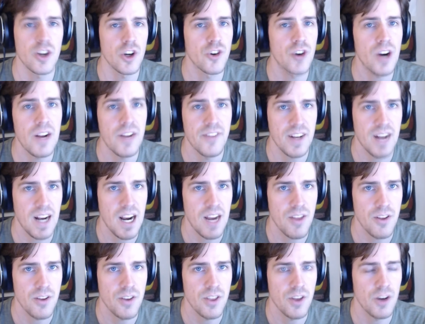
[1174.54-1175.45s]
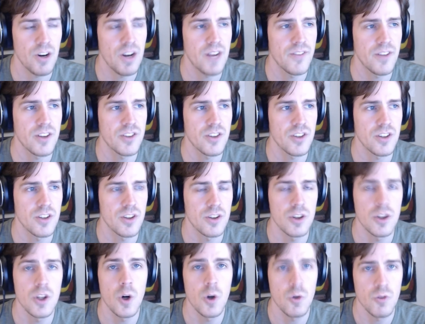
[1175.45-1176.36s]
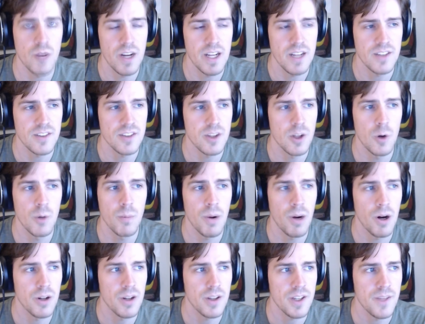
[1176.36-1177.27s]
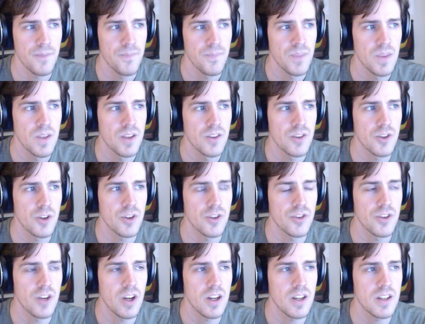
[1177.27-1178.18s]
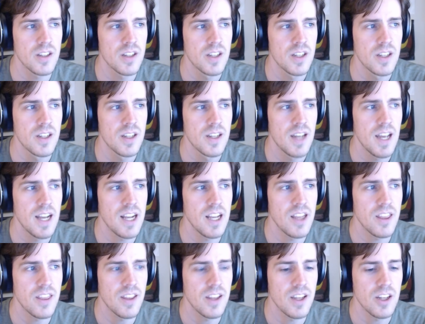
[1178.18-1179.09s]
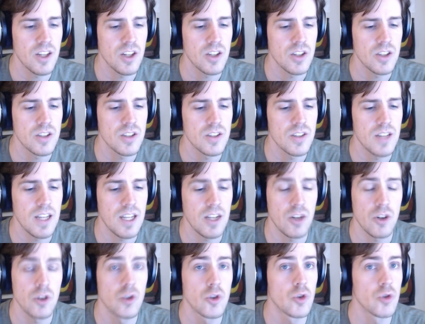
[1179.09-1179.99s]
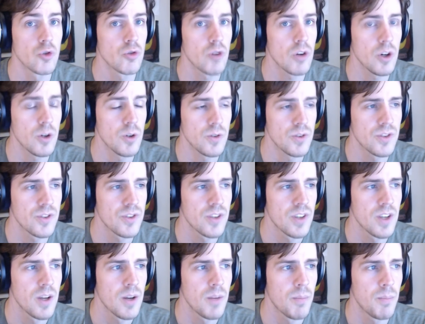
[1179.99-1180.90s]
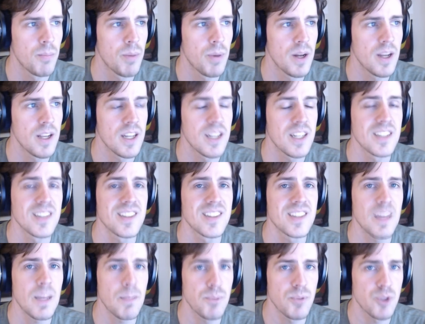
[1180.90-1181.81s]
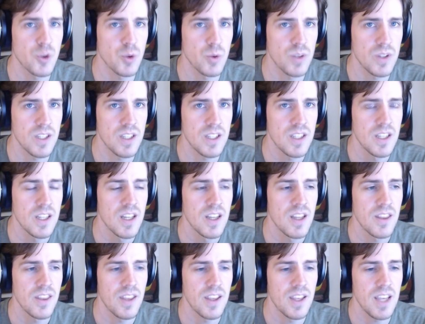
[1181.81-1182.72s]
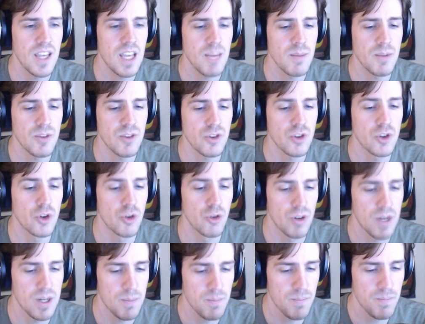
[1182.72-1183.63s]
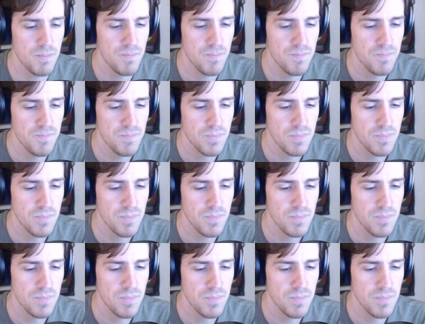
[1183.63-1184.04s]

not graphic either. The graphics are low res, low poly, so there's not anything like gross, but conceptually the game is grim.